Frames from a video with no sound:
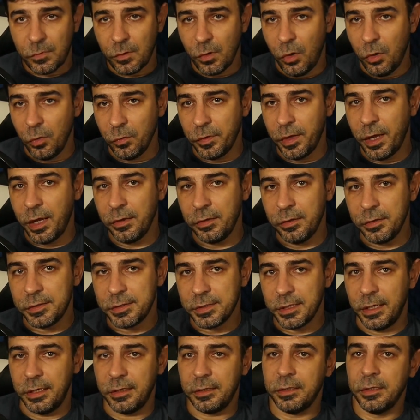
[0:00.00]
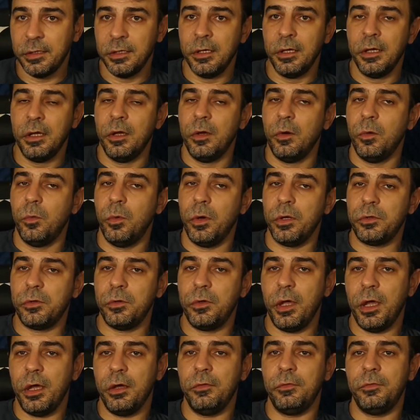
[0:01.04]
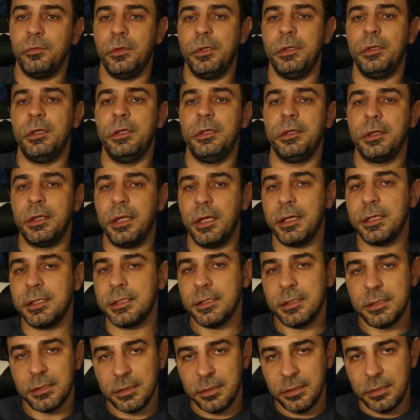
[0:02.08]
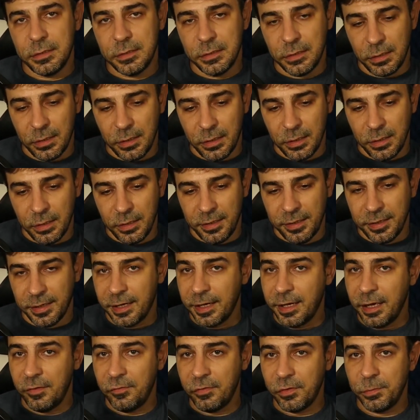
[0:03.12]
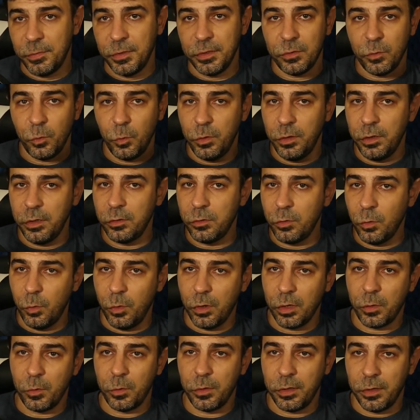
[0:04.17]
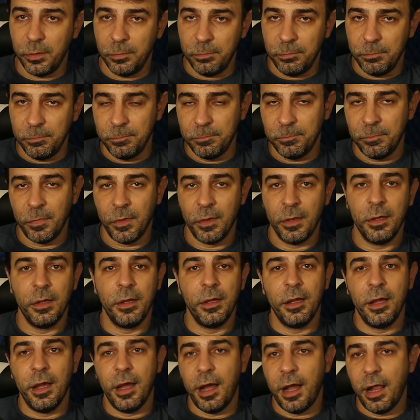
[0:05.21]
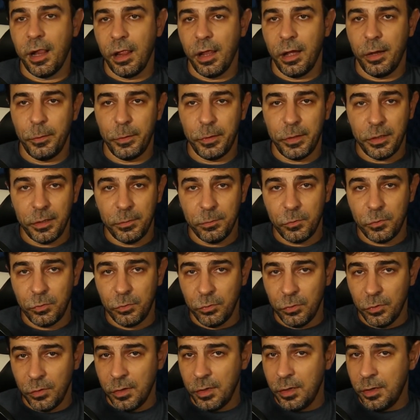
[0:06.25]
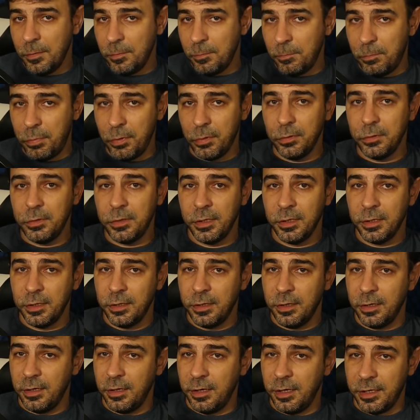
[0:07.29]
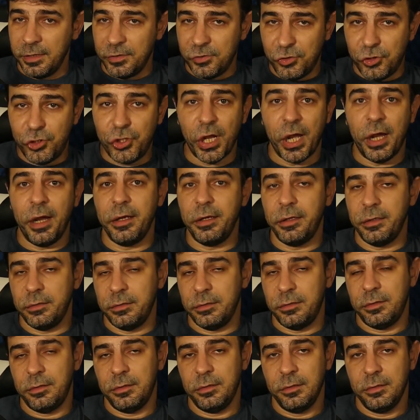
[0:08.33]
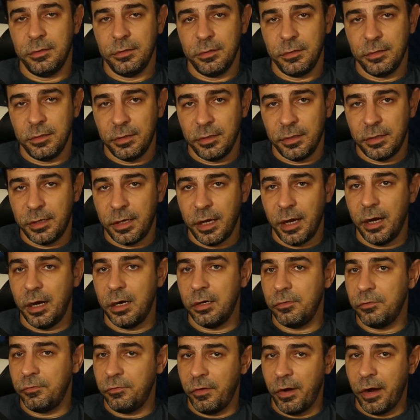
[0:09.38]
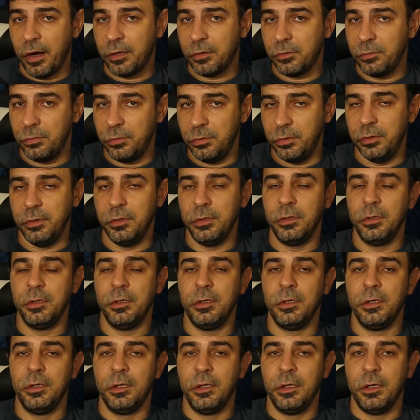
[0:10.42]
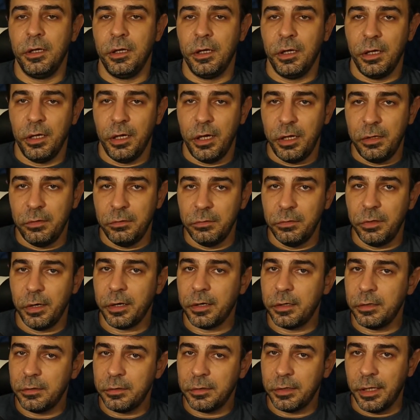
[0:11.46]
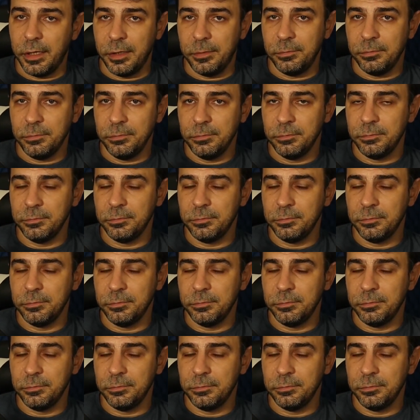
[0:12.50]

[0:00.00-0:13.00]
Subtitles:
On the other side, what you have in Texas is a government willing to work with him, allowing him to build a giant car factory in record time,